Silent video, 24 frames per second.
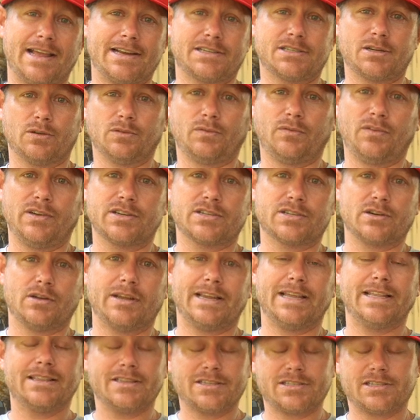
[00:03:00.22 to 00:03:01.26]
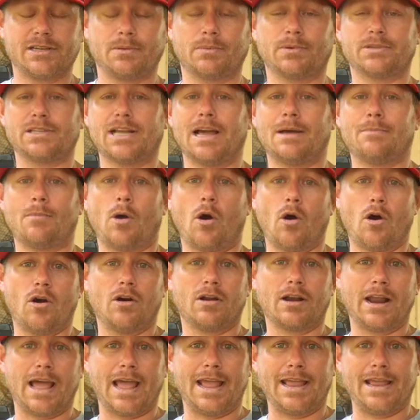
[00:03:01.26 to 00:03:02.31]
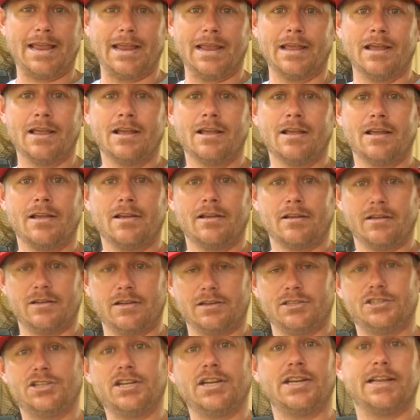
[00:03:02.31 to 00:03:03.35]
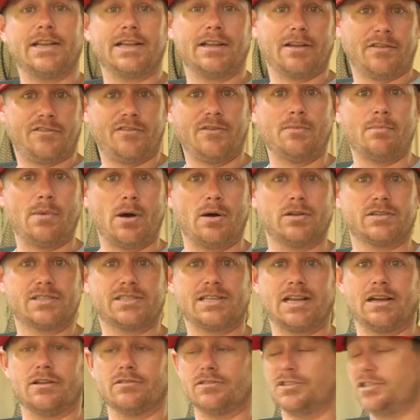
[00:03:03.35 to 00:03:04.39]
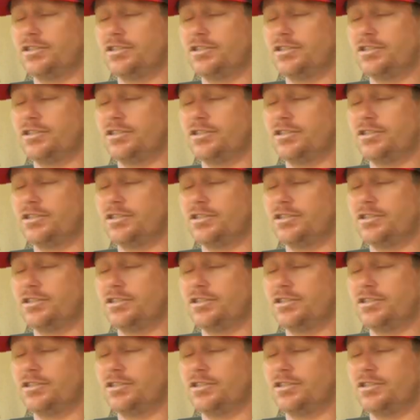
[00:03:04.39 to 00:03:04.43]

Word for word: catch those fish in the summertime on a jig, a football style